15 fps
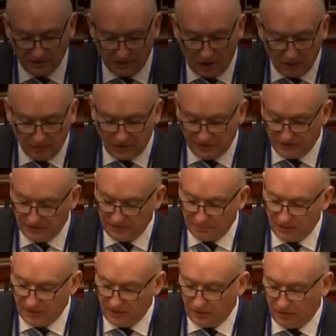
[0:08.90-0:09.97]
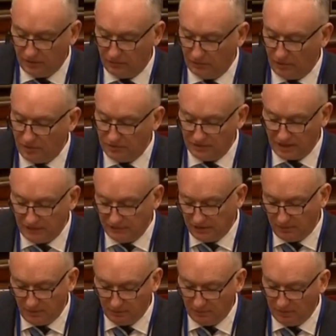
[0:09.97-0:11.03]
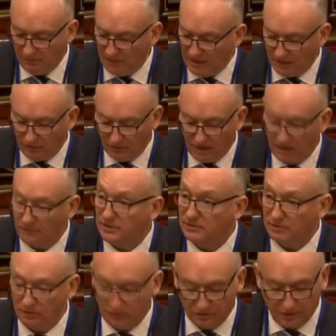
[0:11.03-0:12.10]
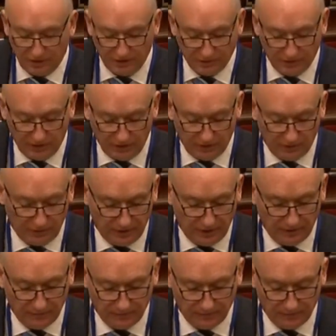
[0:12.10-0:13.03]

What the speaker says: rise to speak on the Road Safety Amendment Medical Cannabis Bill 2023.